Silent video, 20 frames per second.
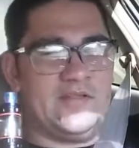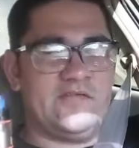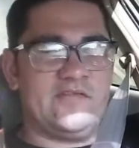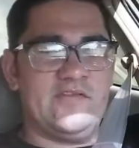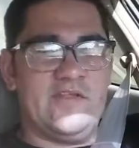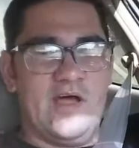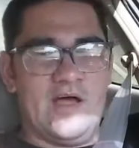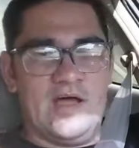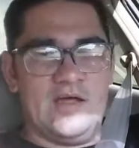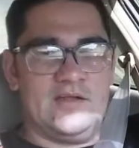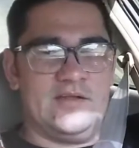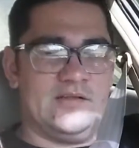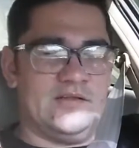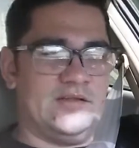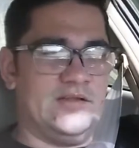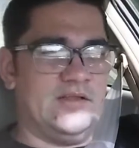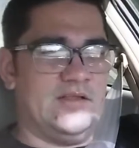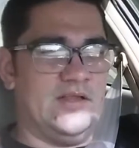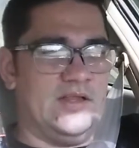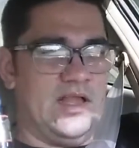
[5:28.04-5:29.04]
it's not
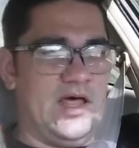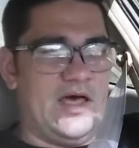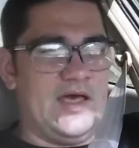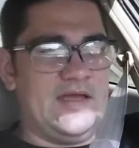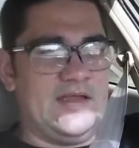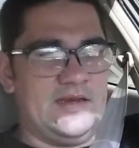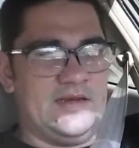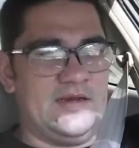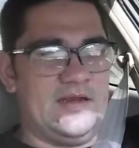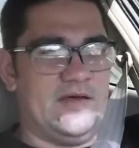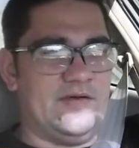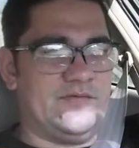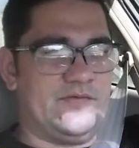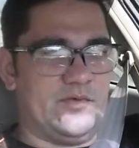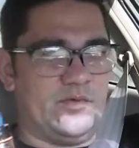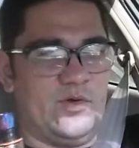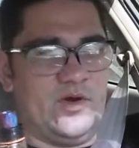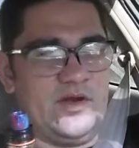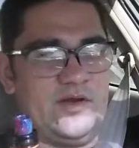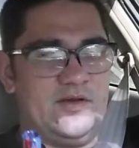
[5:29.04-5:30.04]
light enough
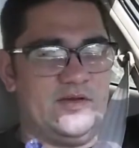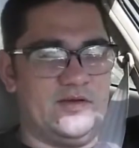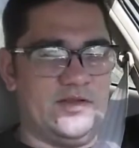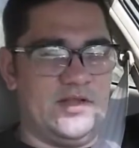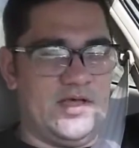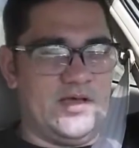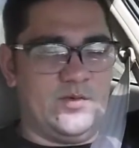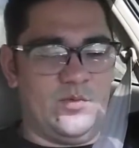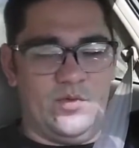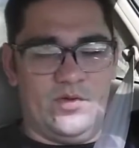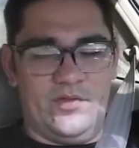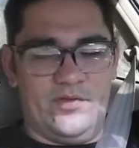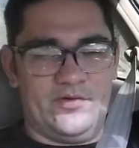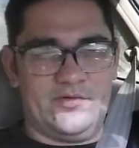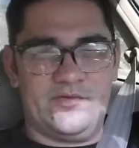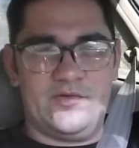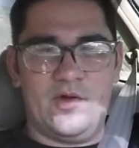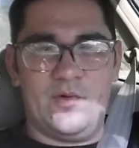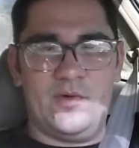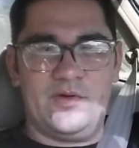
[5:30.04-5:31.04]
to where you're like, well,
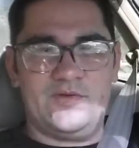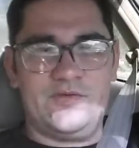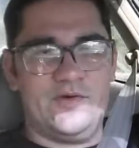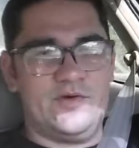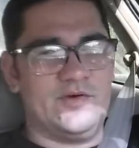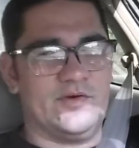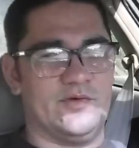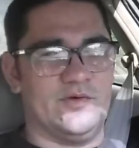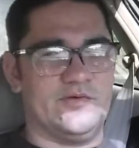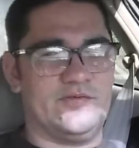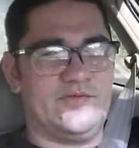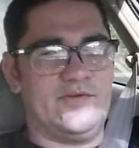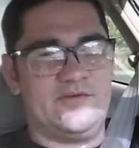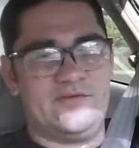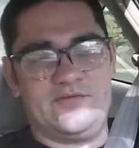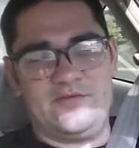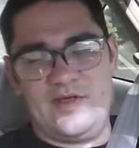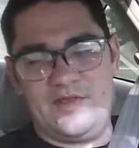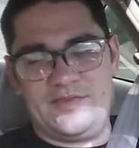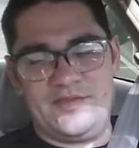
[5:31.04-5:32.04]
there's no internals,
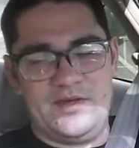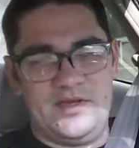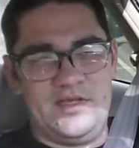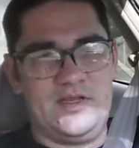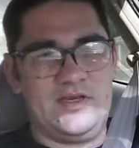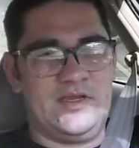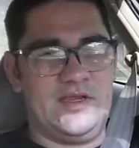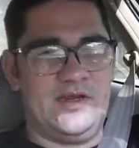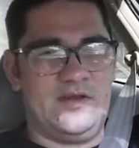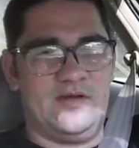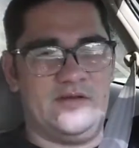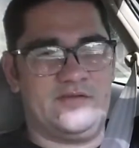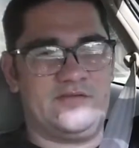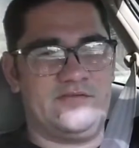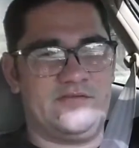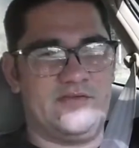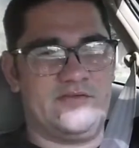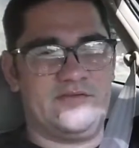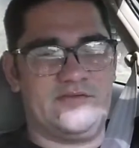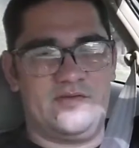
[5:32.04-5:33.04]
there's nothing in here.
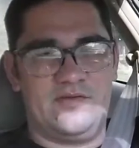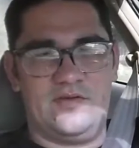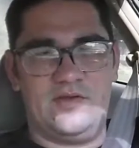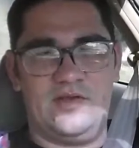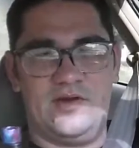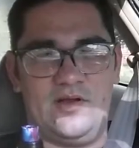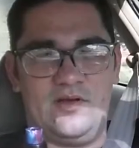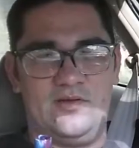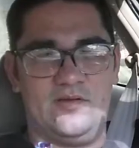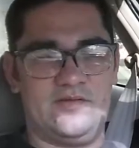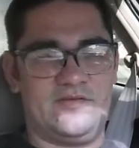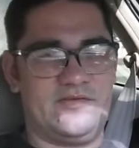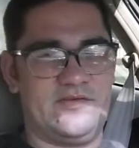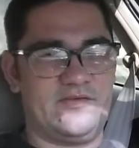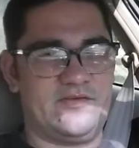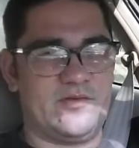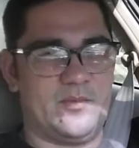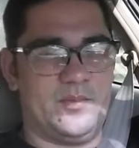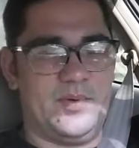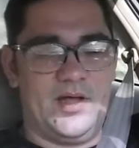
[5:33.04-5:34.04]
It's just it's
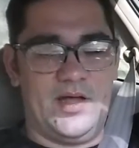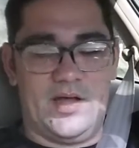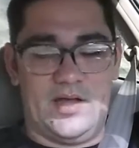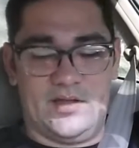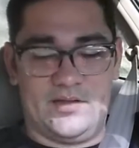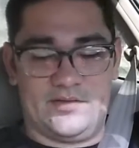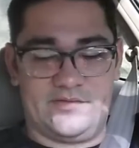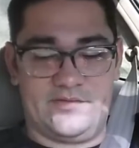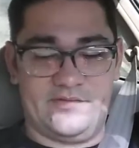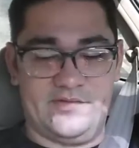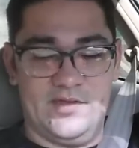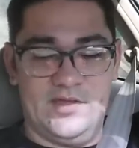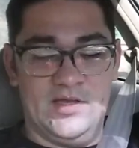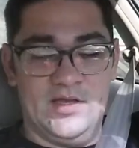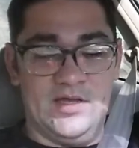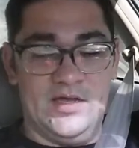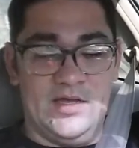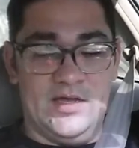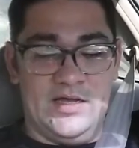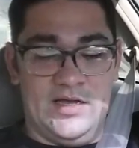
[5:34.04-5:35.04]
just a box.
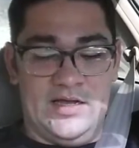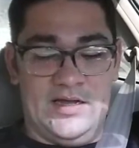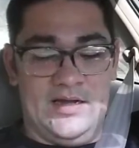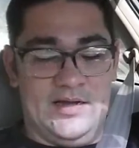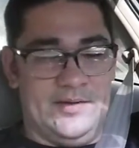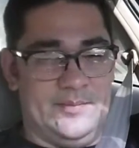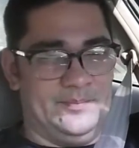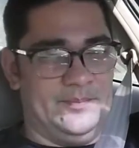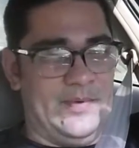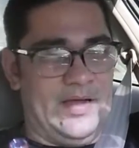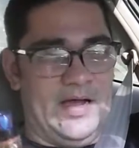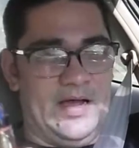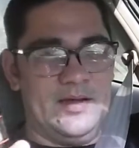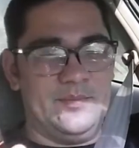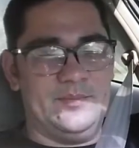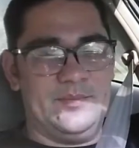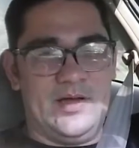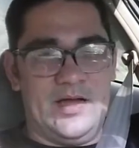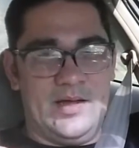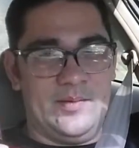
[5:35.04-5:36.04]

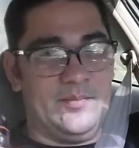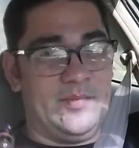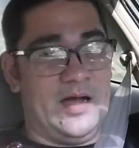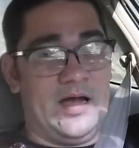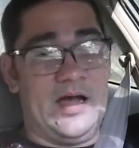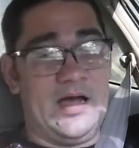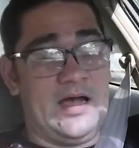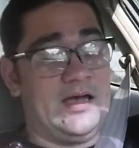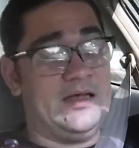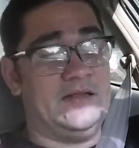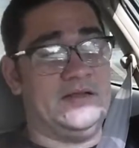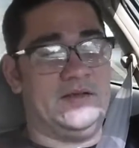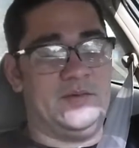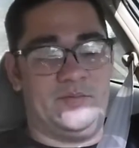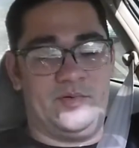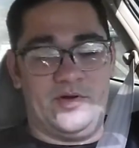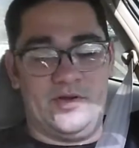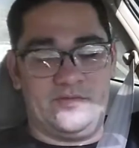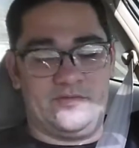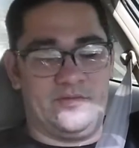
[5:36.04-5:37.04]
I'm highly
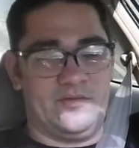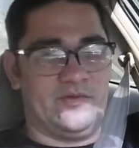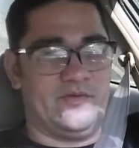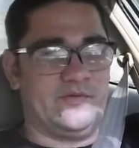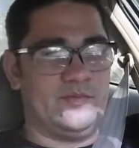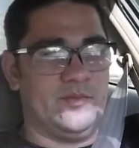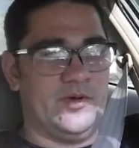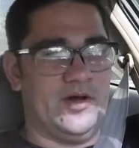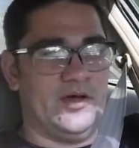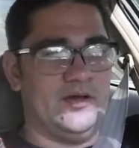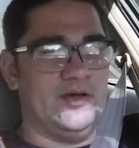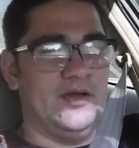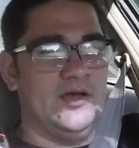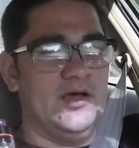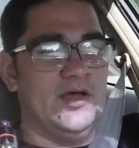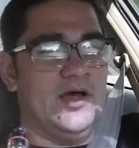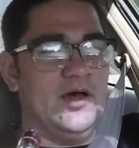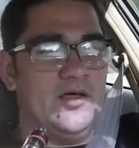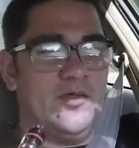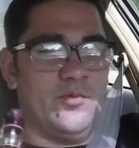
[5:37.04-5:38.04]
impressed with this mod.
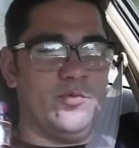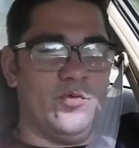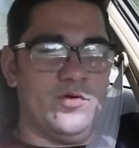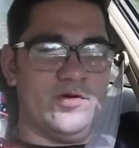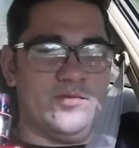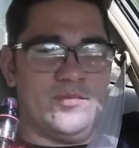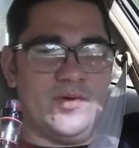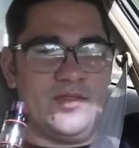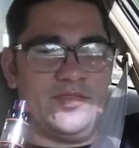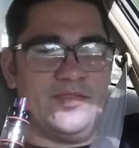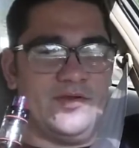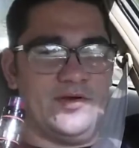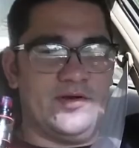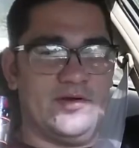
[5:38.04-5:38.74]
One of my